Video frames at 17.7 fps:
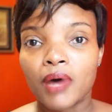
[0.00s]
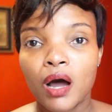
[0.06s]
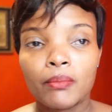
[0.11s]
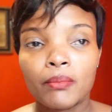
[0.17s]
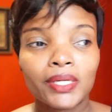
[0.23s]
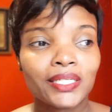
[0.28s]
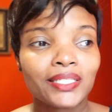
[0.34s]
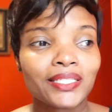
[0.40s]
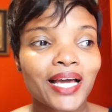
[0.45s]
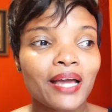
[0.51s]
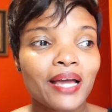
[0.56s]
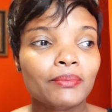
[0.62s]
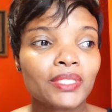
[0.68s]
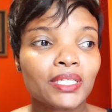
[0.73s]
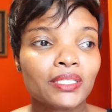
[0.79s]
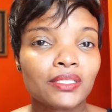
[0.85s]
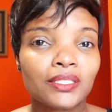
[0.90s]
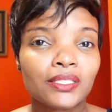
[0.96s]
How many
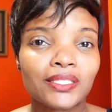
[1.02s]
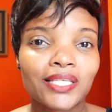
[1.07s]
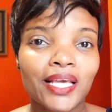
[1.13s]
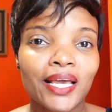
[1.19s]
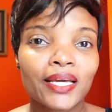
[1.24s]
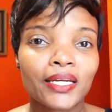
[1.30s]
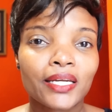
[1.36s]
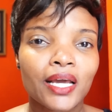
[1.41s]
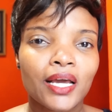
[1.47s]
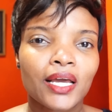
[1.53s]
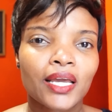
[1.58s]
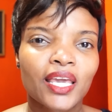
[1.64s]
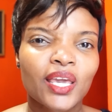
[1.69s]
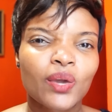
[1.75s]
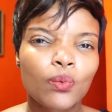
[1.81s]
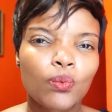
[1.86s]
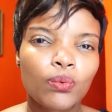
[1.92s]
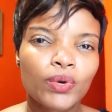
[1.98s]
times has he said
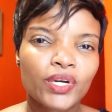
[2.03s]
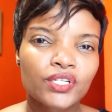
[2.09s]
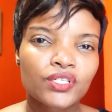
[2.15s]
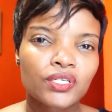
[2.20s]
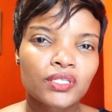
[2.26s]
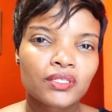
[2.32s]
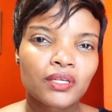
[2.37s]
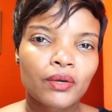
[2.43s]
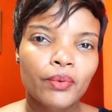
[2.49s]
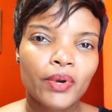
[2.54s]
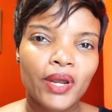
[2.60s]
he wishes the